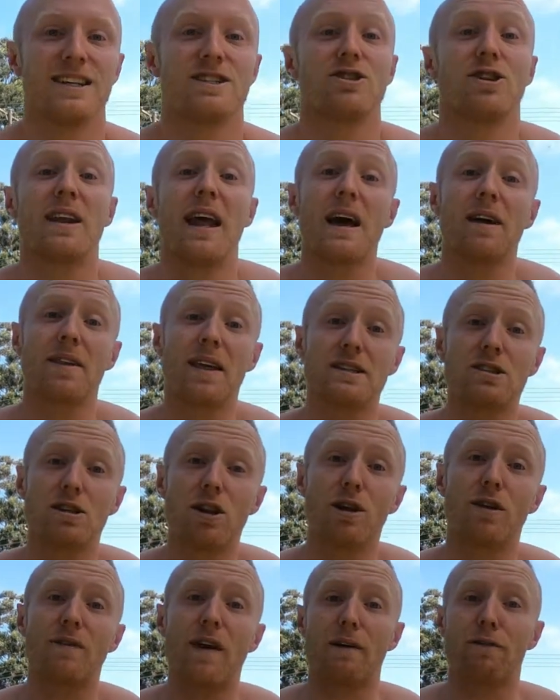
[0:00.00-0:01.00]
so now that's a
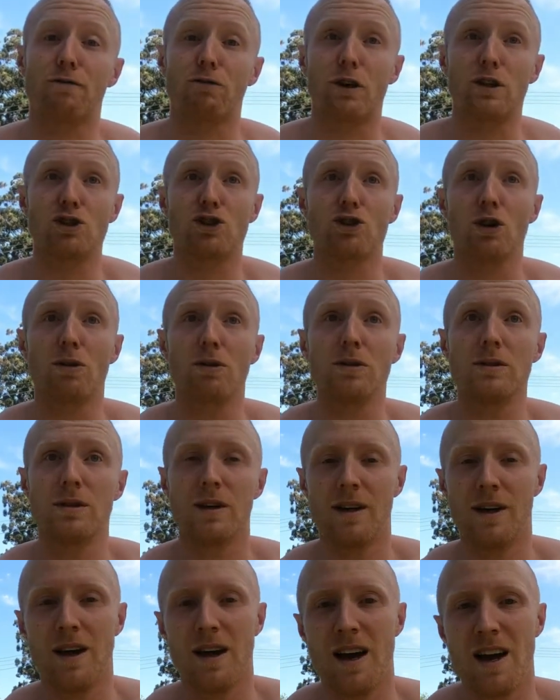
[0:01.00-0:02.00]
lot of our front
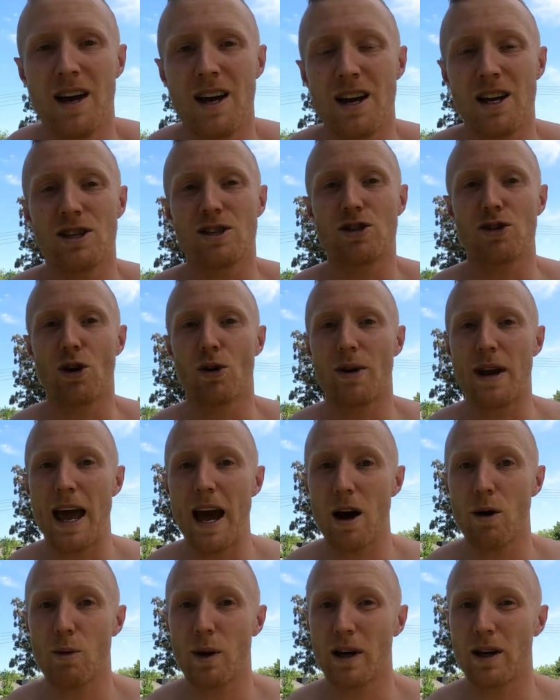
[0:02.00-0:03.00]
shoulders. So
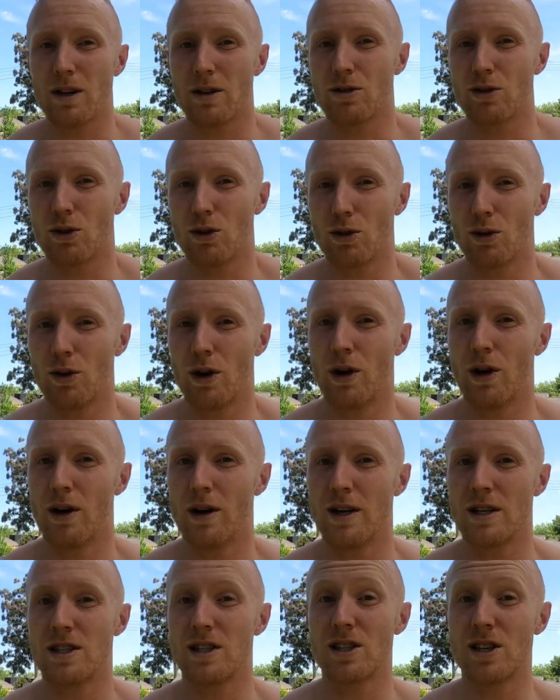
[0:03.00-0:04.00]
now we're gonna do
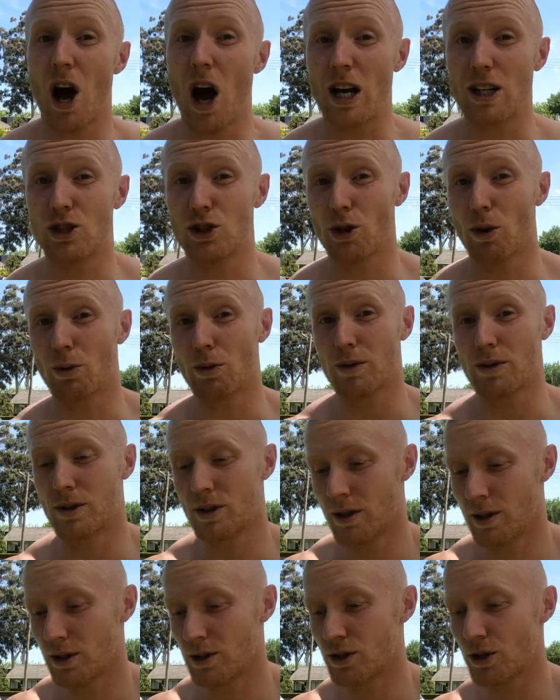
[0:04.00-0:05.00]
side
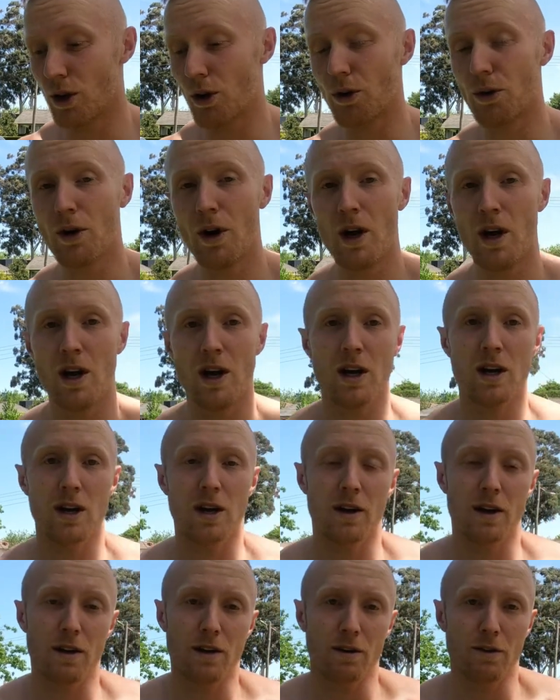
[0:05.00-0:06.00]
shoulders. So
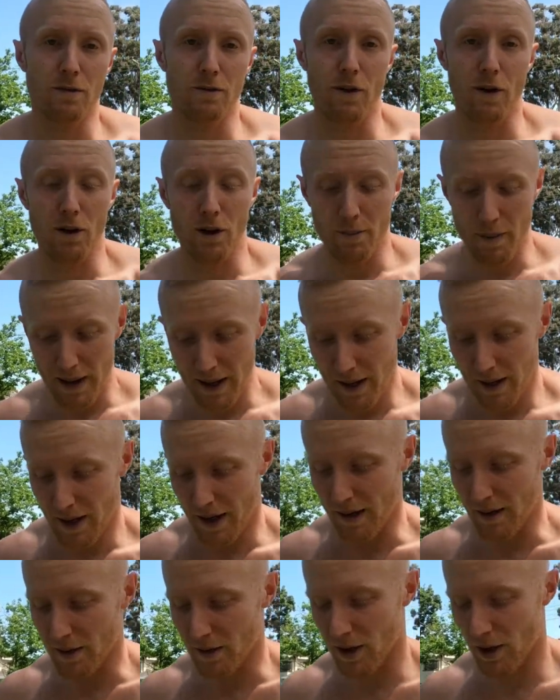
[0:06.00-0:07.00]
follow me
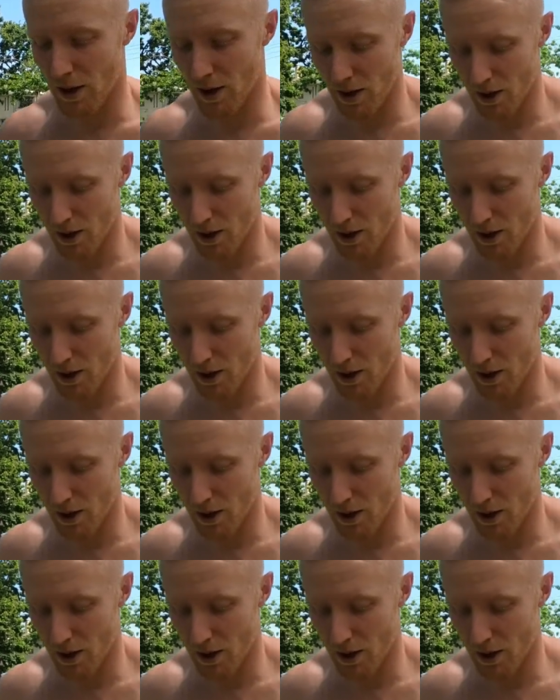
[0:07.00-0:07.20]
and